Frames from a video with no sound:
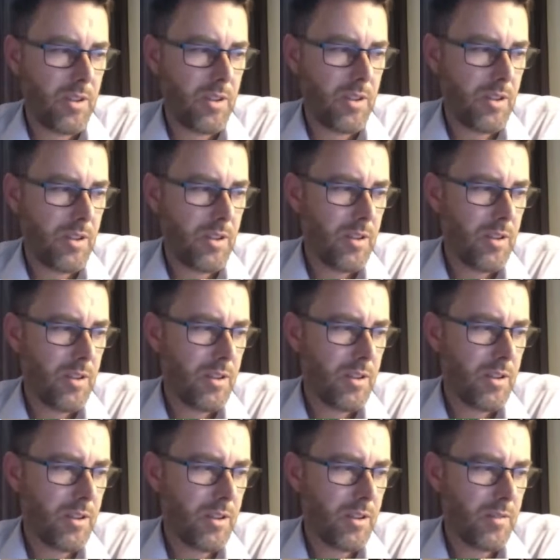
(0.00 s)

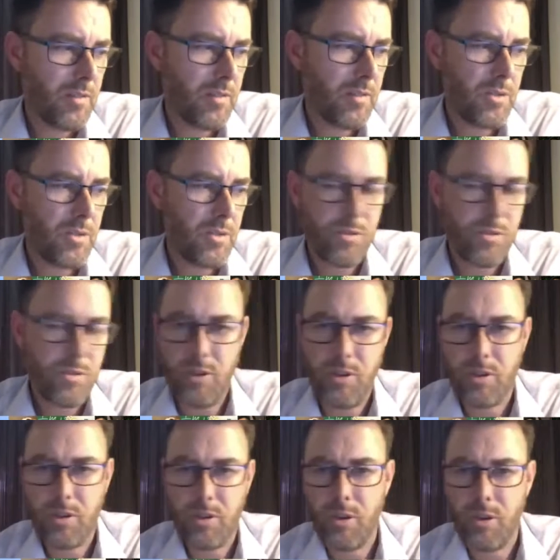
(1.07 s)
Visual Studio Code
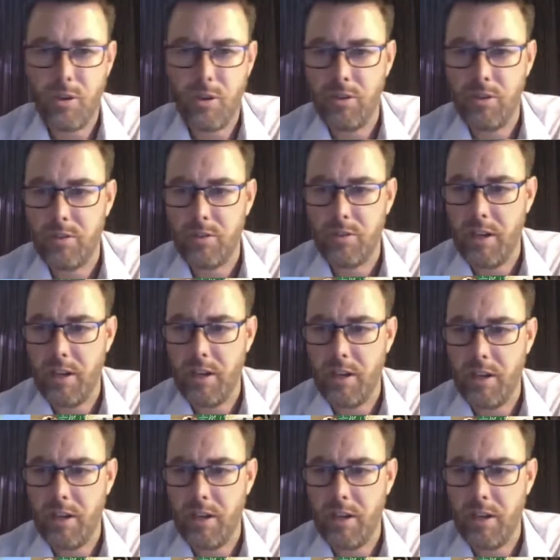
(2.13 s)
IDE as well.